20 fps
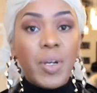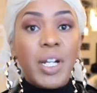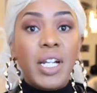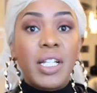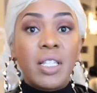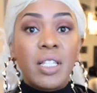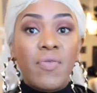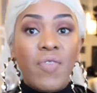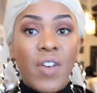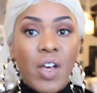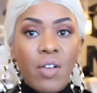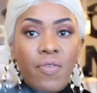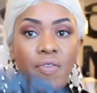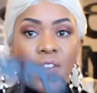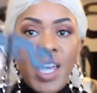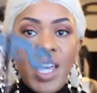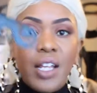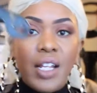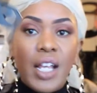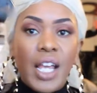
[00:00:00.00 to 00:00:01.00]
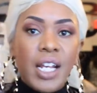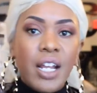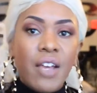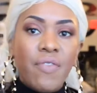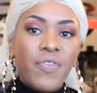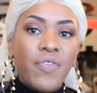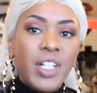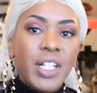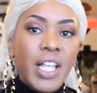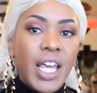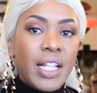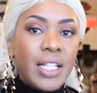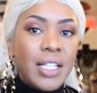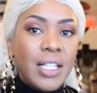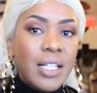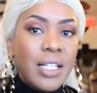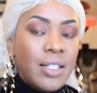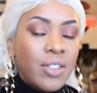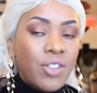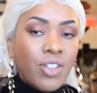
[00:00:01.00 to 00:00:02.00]
but it's velvet, and I feel like
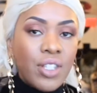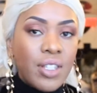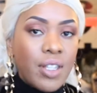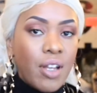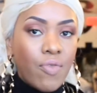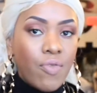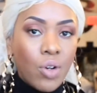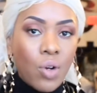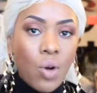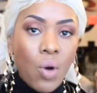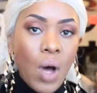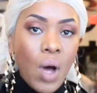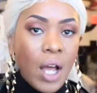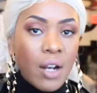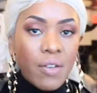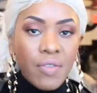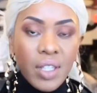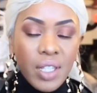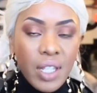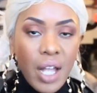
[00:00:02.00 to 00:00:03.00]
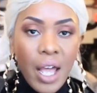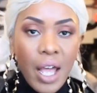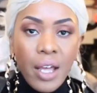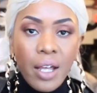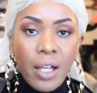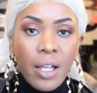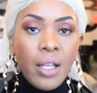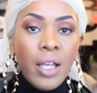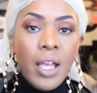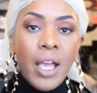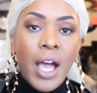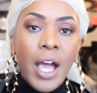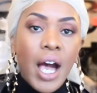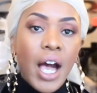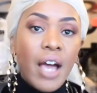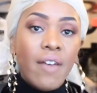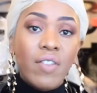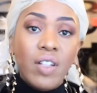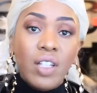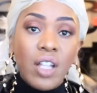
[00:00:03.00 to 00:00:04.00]
these just never go out of style.
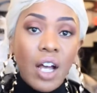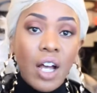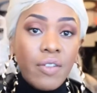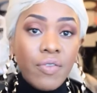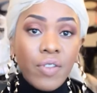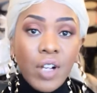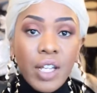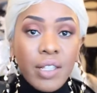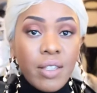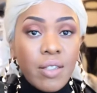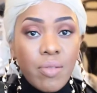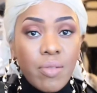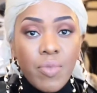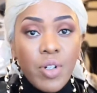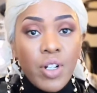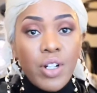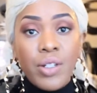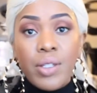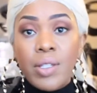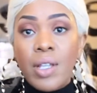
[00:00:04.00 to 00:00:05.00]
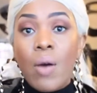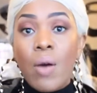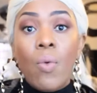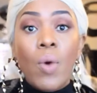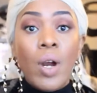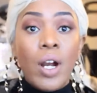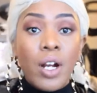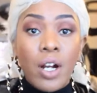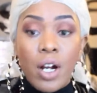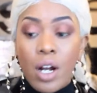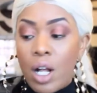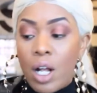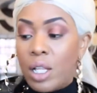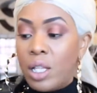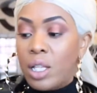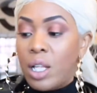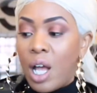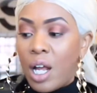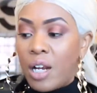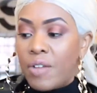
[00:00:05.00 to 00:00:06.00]
I have a lot of customers that wear a
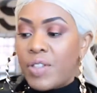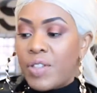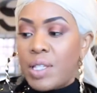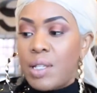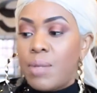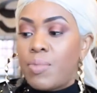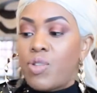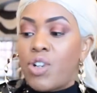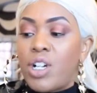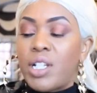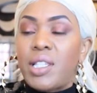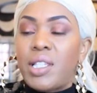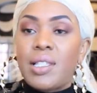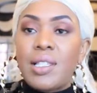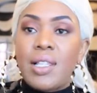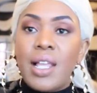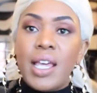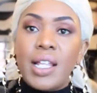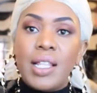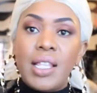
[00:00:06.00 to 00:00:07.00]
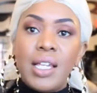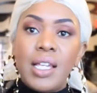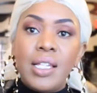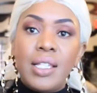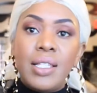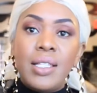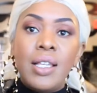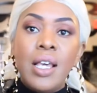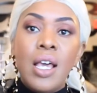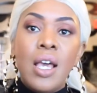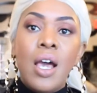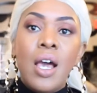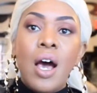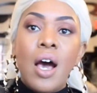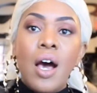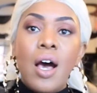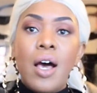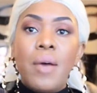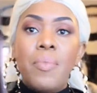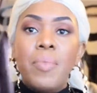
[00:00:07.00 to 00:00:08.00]
lot of slip dresses like this.
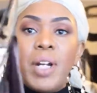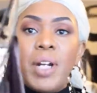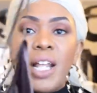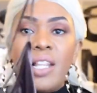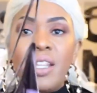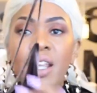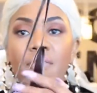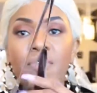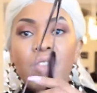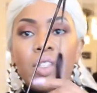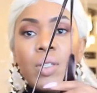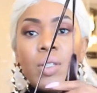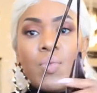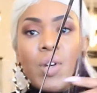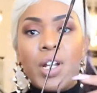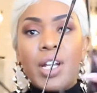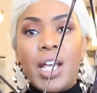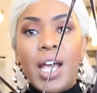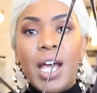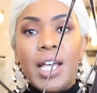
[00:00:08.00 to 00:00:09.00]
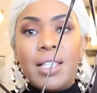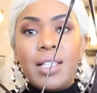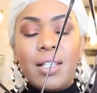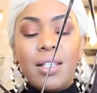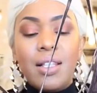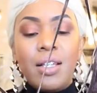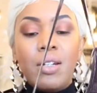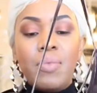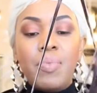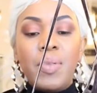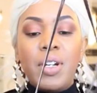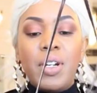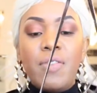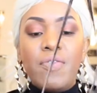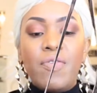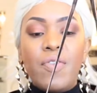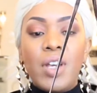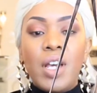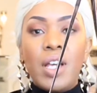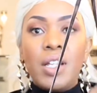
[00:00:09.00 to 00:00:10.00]
But I love this one. It has a little bit
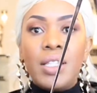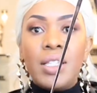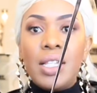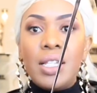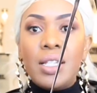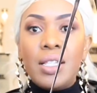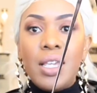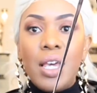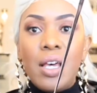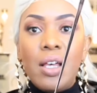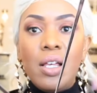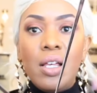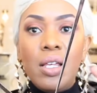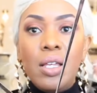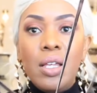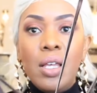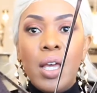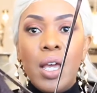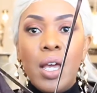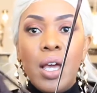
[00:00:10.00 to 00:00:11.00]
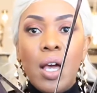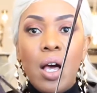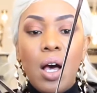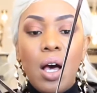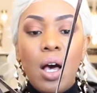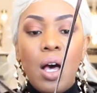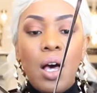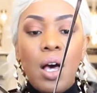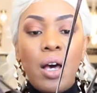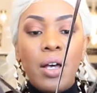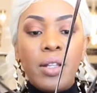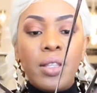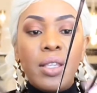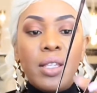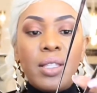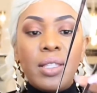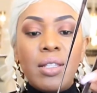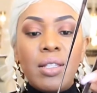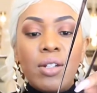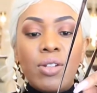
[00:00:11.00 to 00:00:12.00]
of detail.
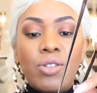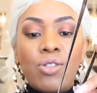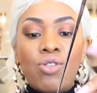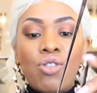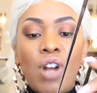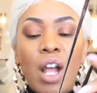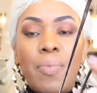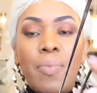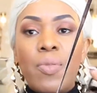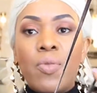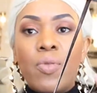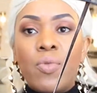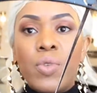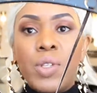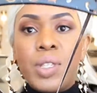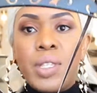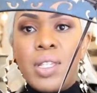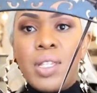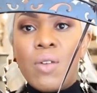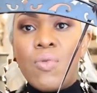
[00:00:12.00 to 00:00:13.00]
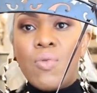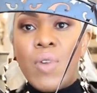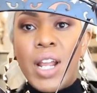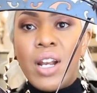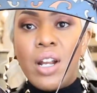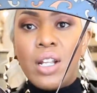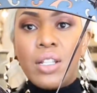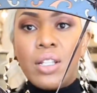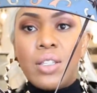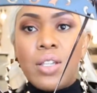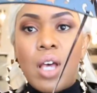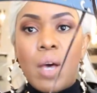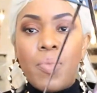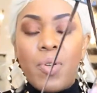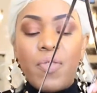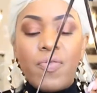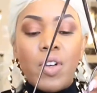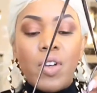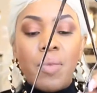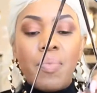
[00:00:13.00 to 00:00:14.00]
This little strap will sit right on the top
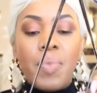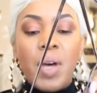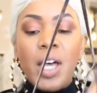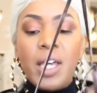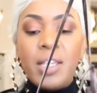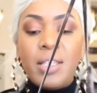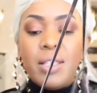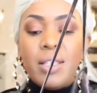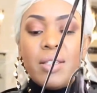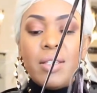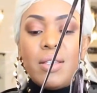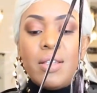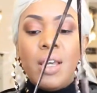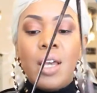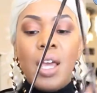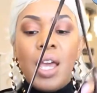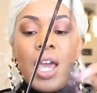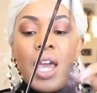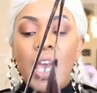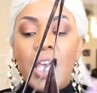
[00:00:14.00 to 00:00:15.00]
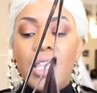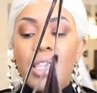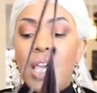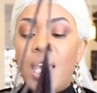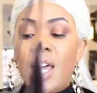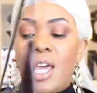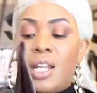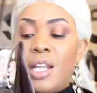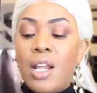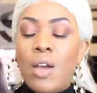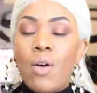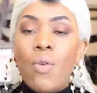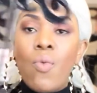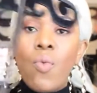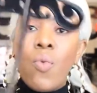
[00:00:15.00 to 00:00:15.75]
of your bust. And then